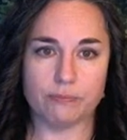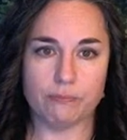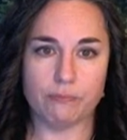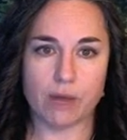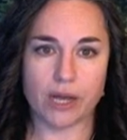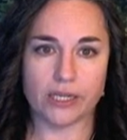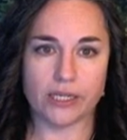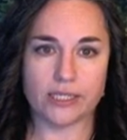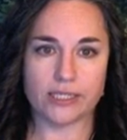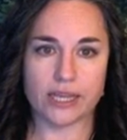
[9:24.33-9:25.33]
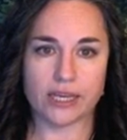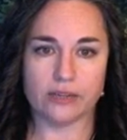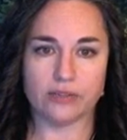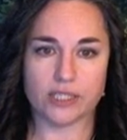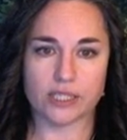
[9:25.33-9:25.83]
minus
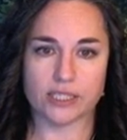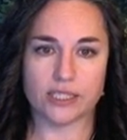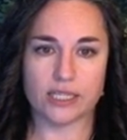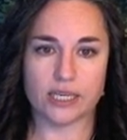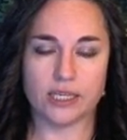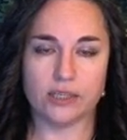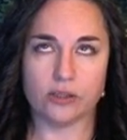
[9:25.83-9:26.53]
-16.